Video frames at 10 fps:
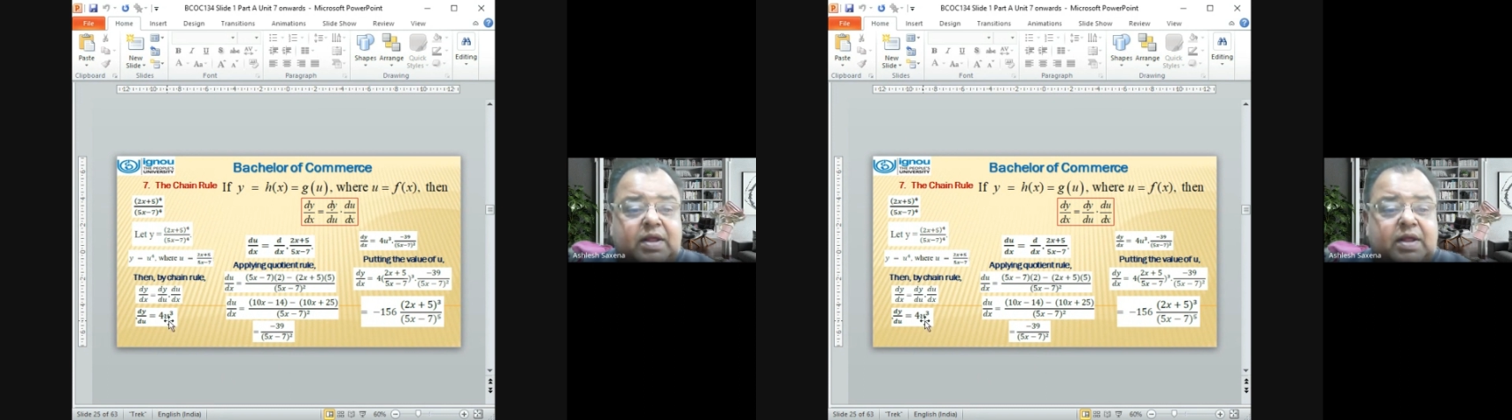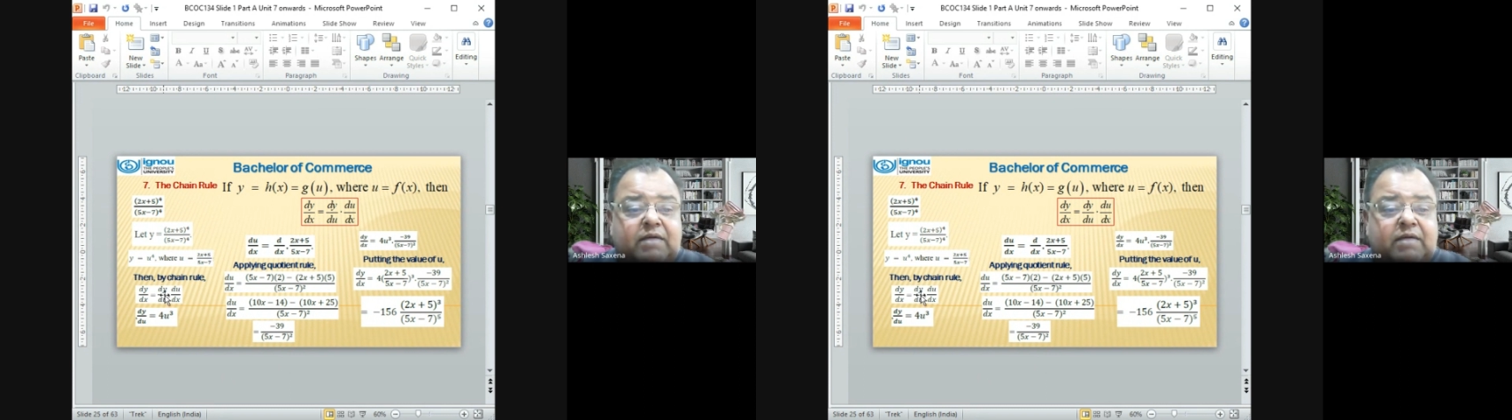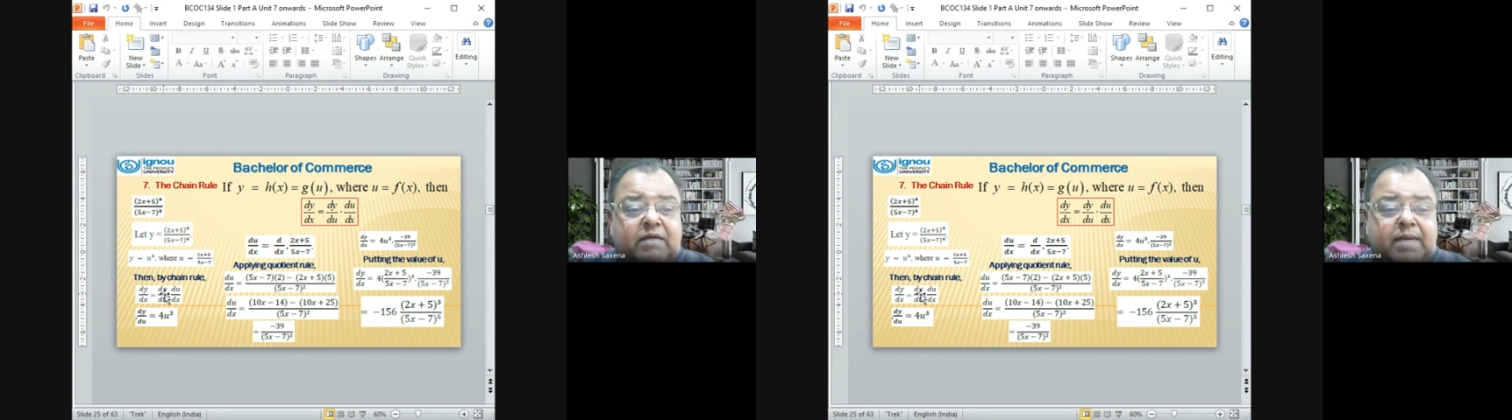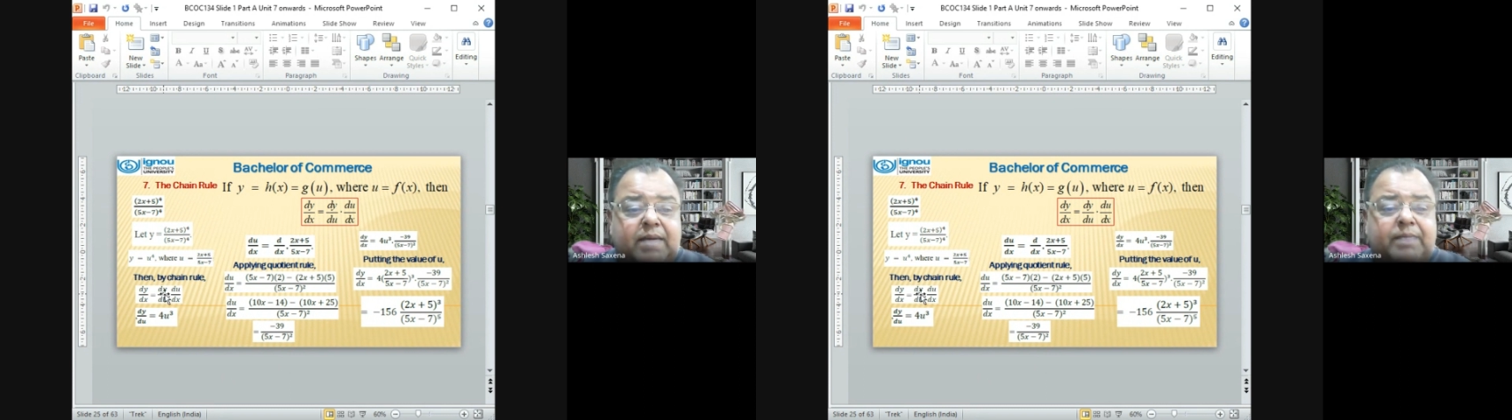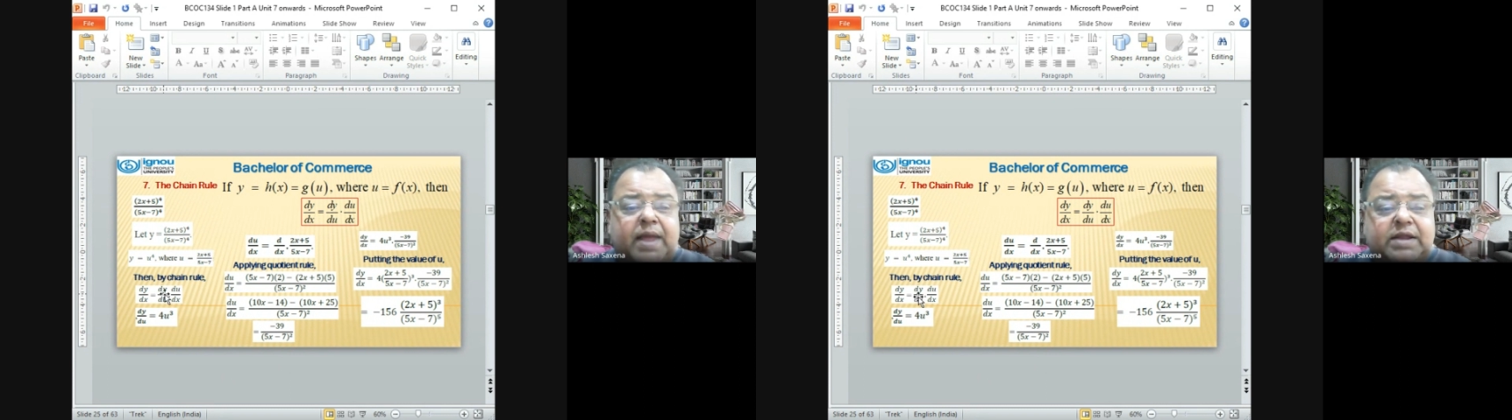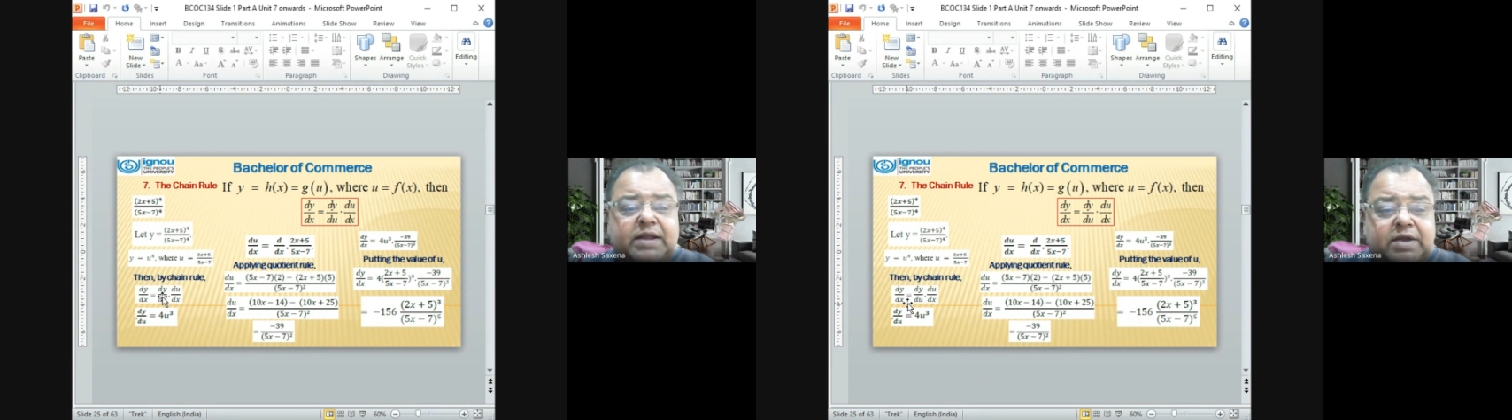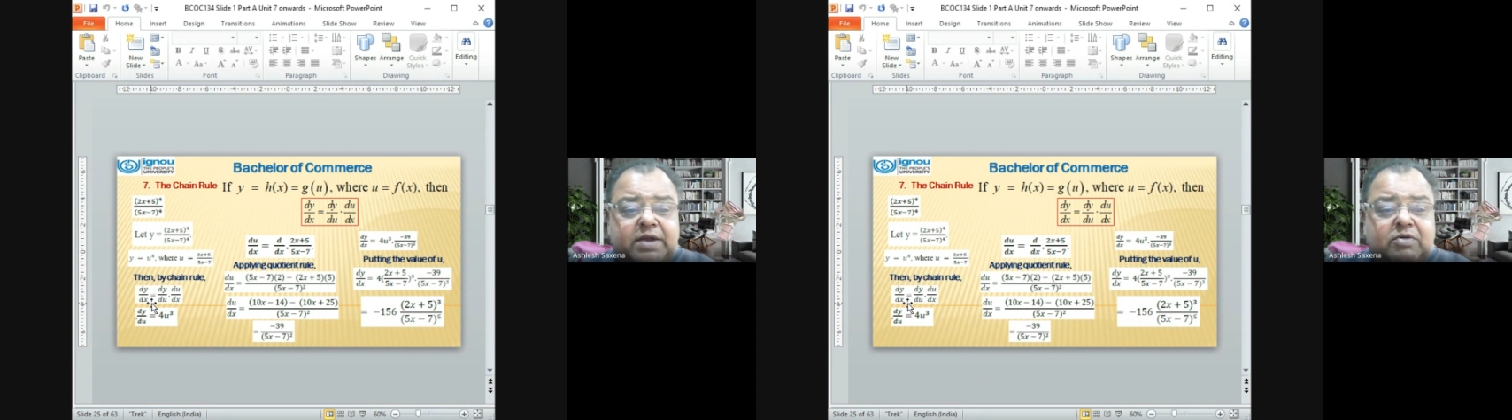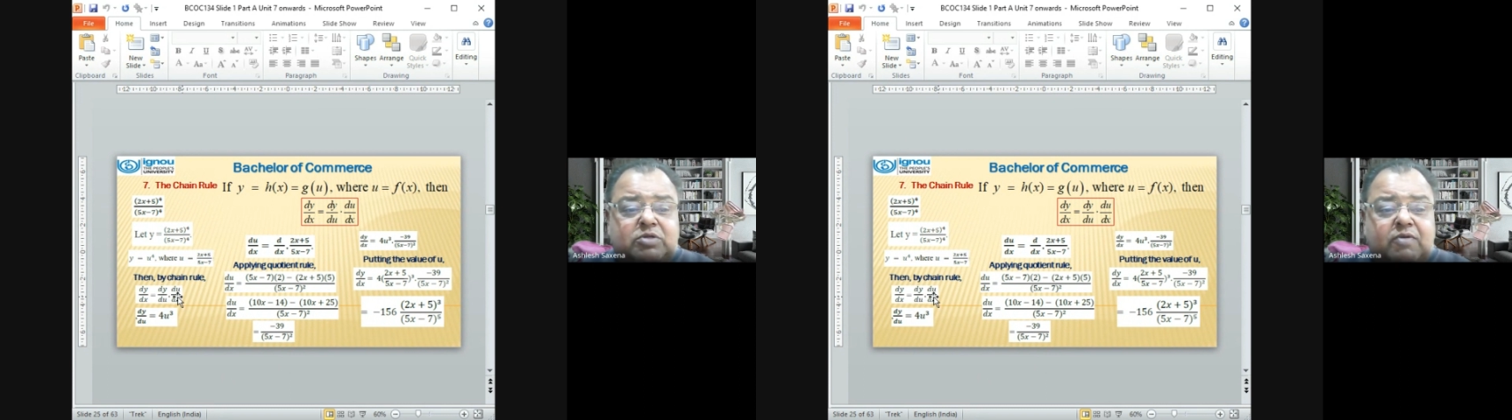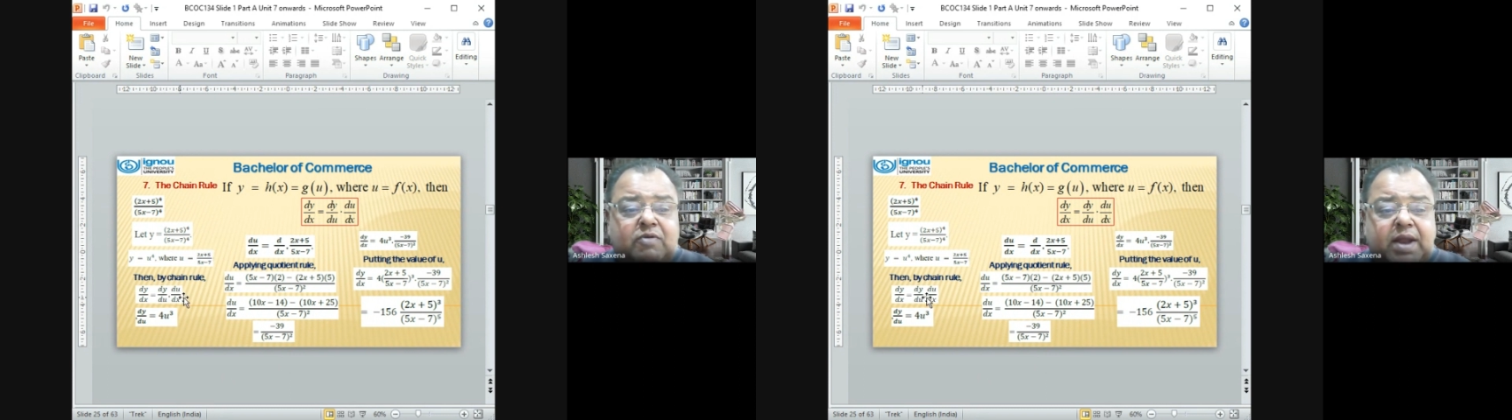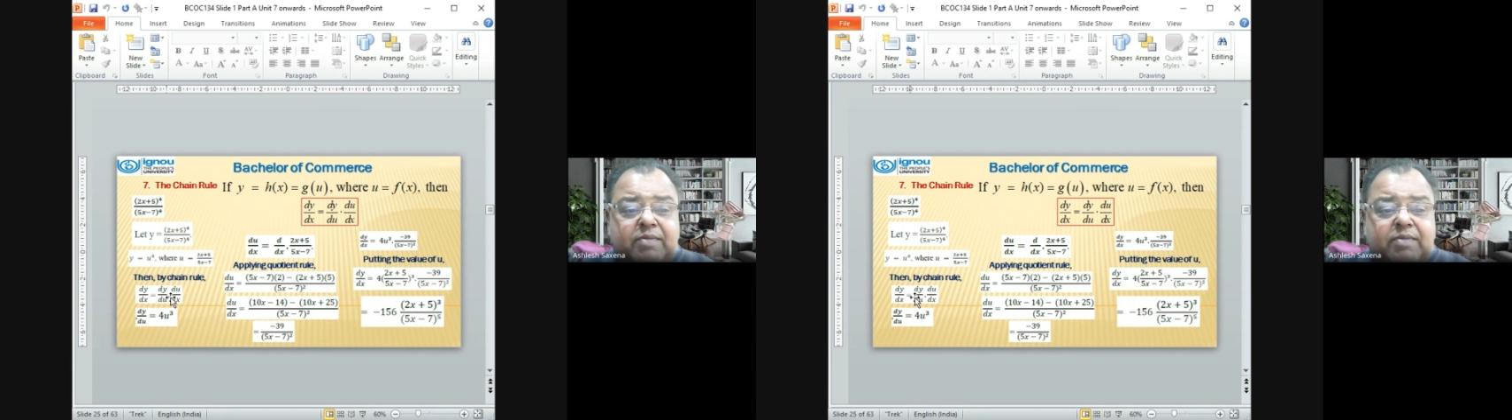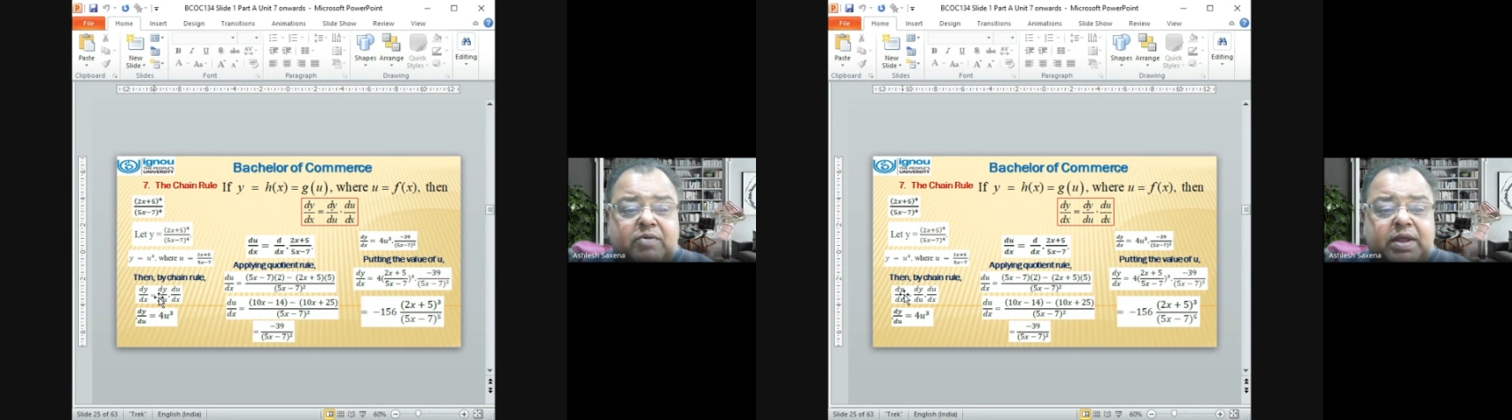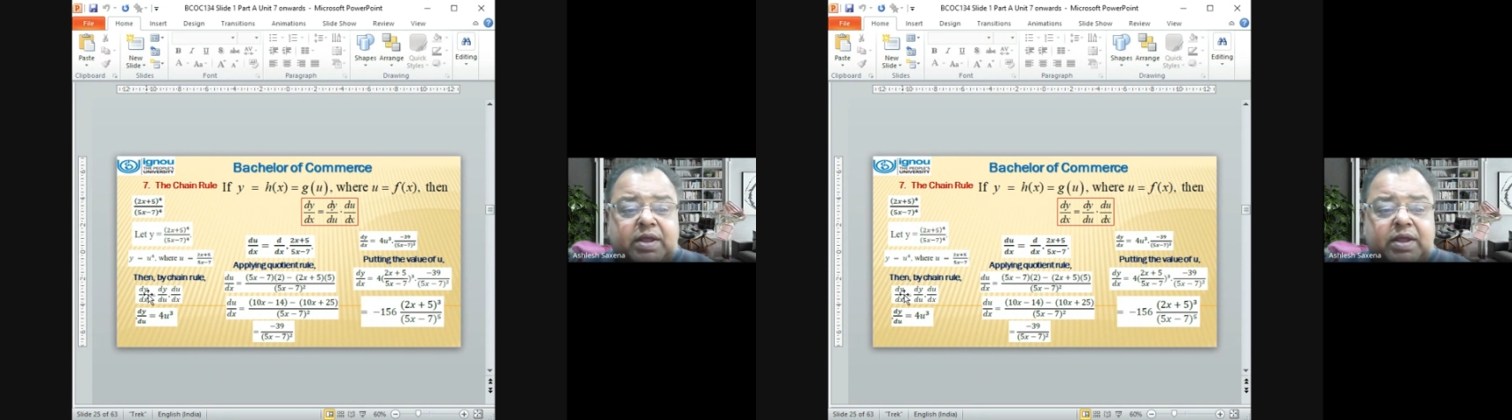When I'm applying chain rule, so what I'm doing,